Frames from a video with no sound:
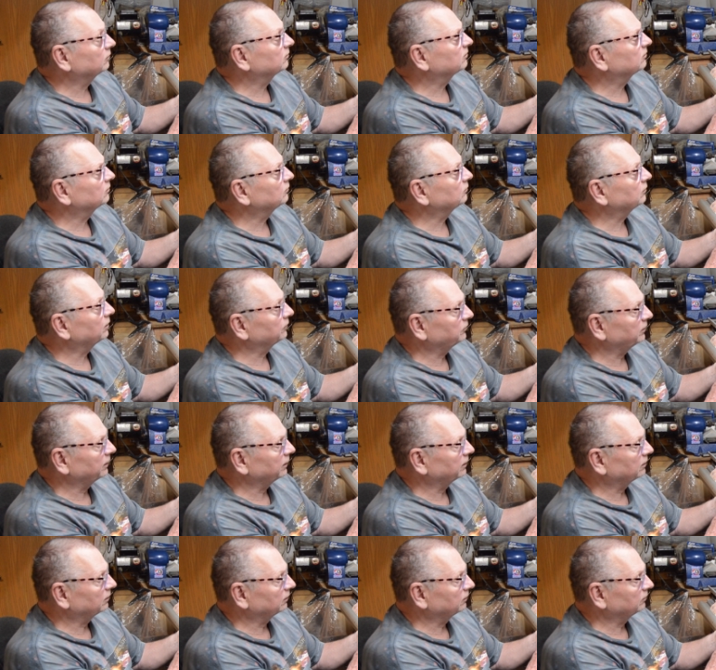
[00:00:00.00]
So I'll
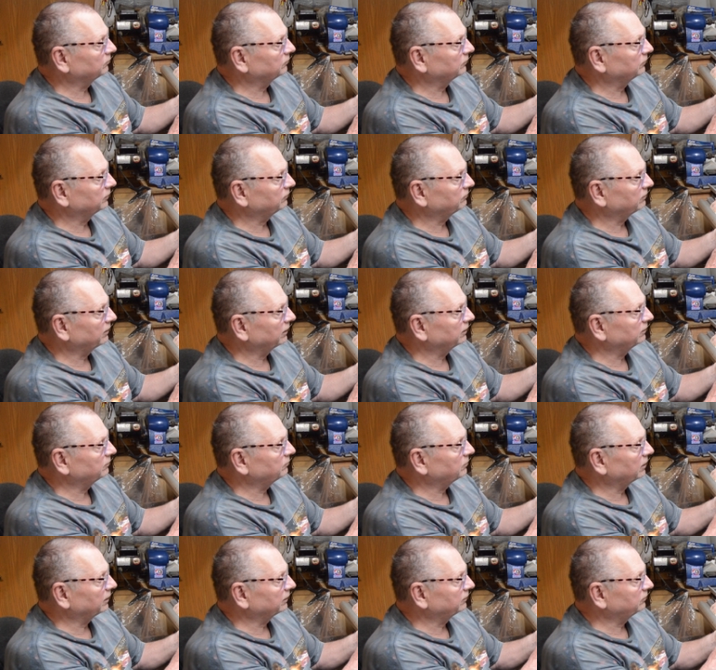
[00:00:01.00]
take um,
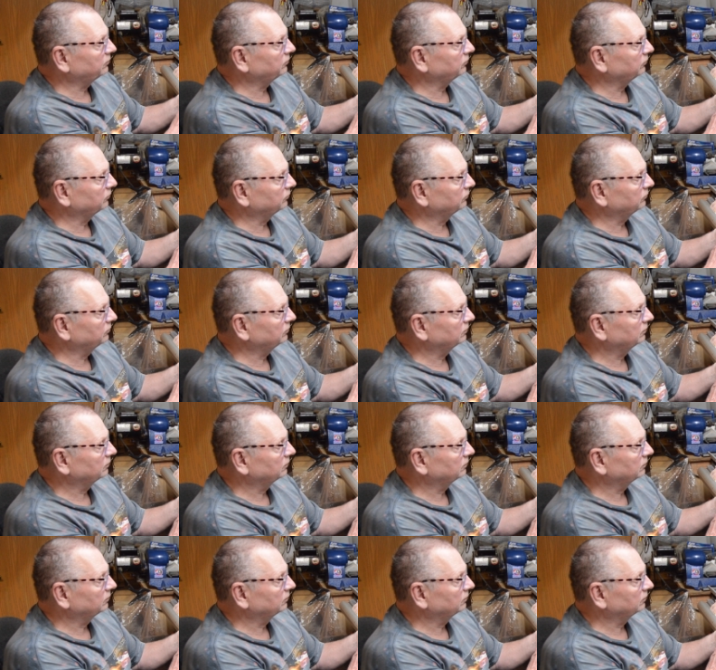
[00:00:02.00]
divided by two.